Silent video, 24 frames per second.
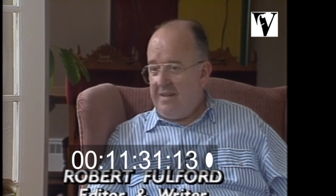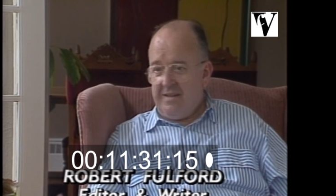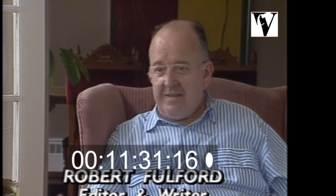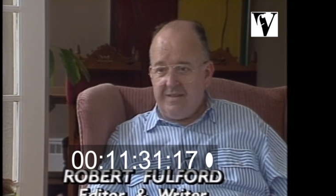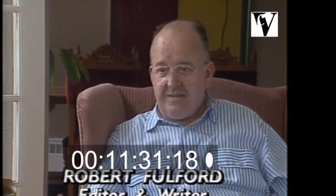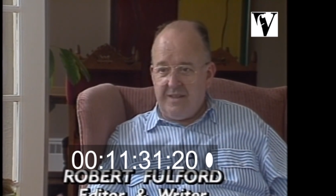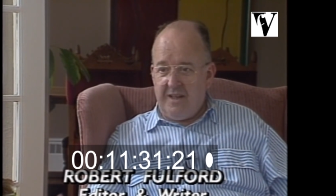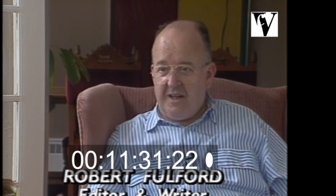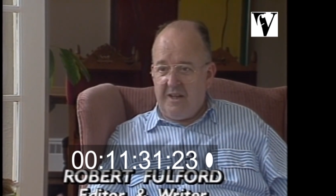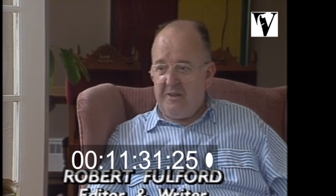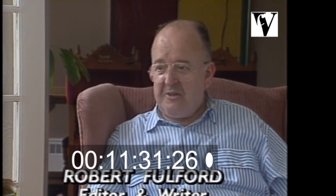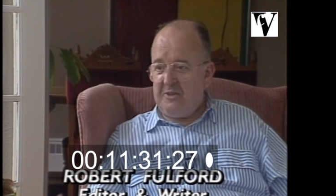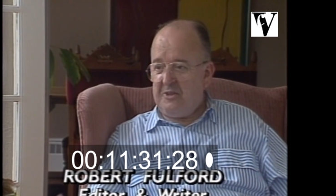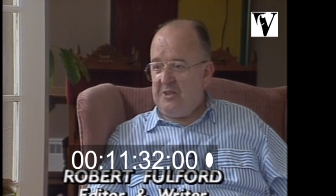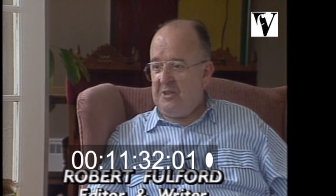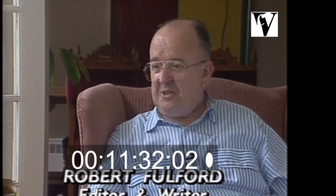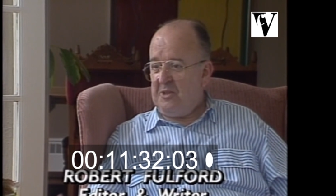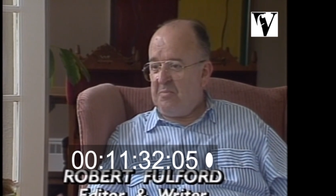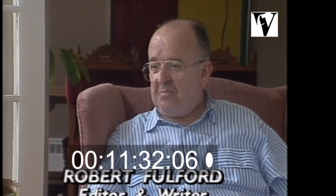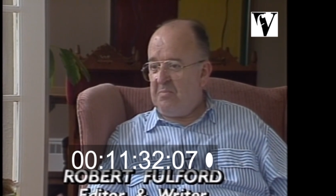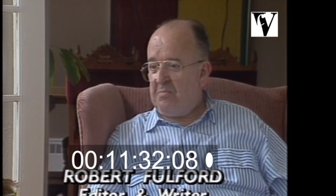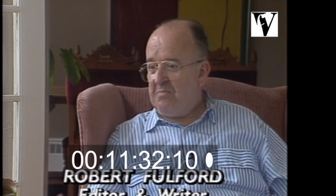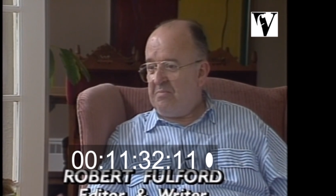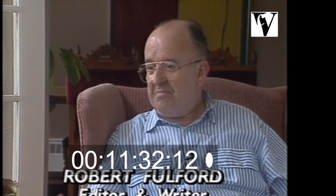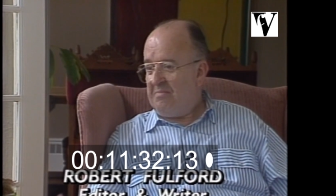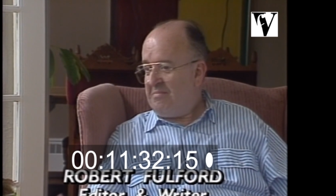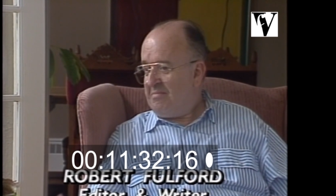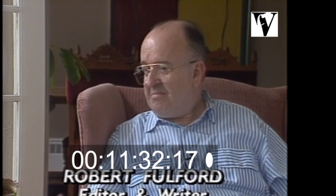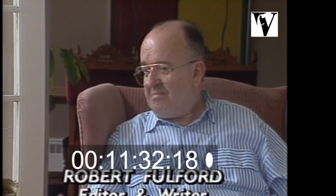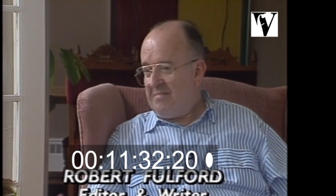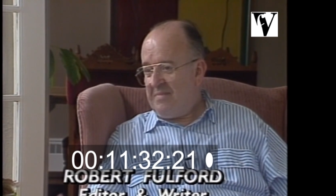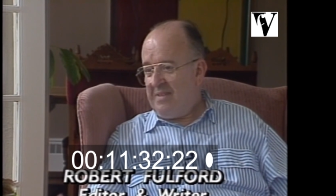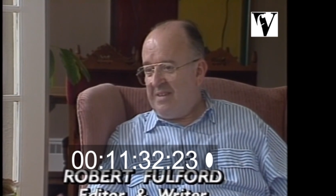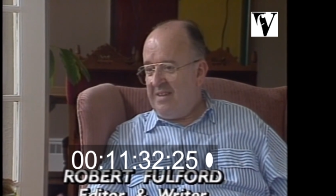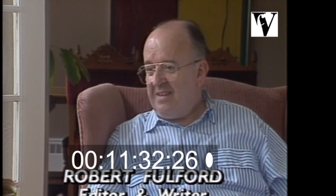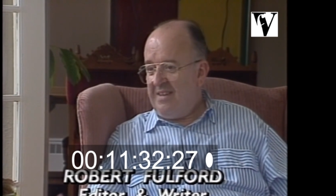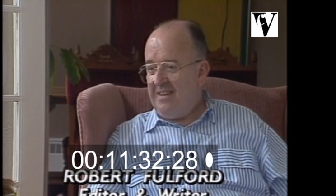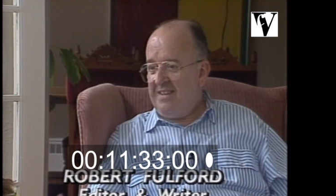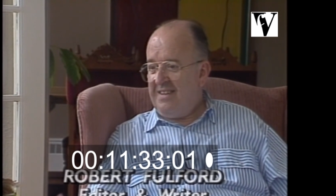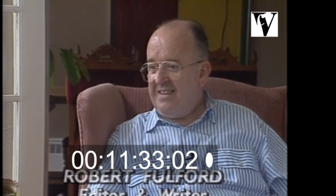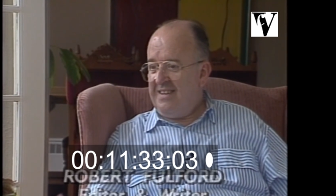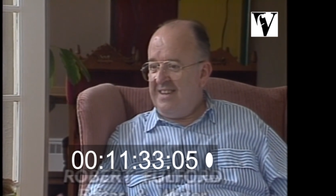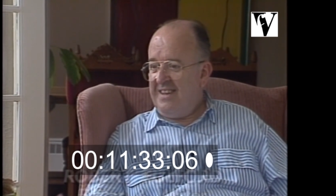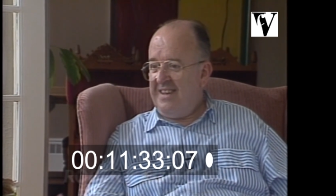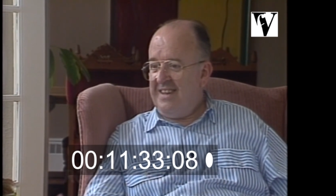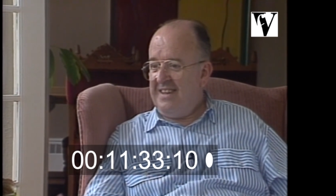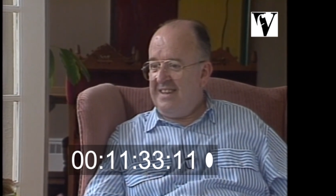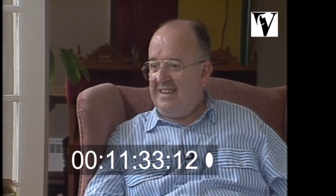intelligent
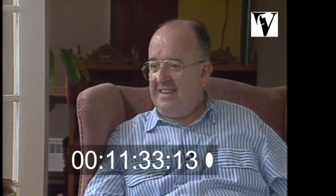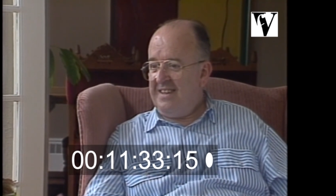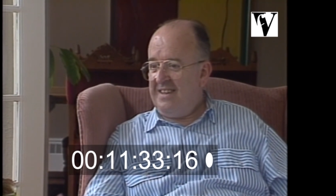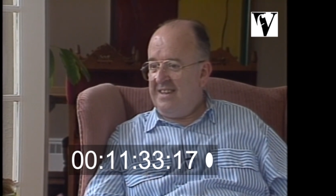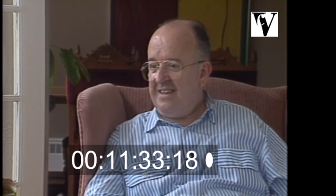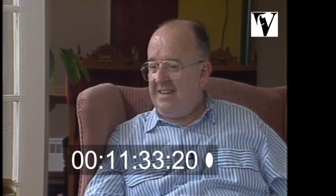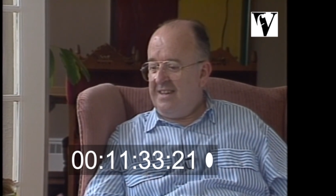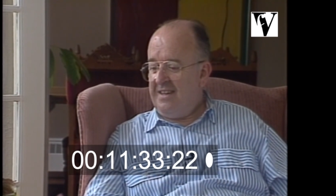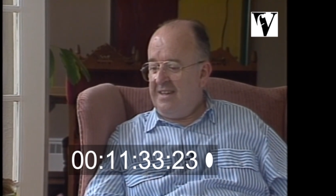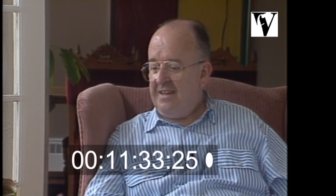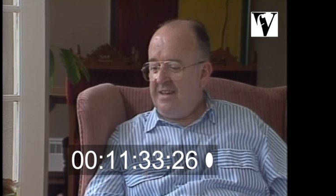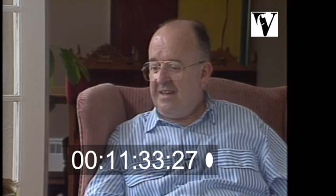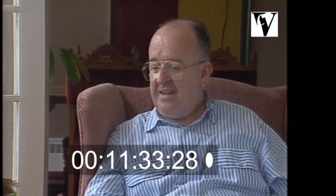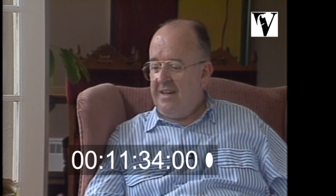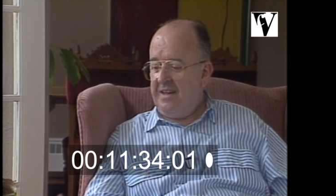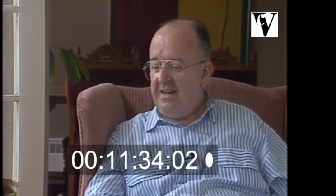and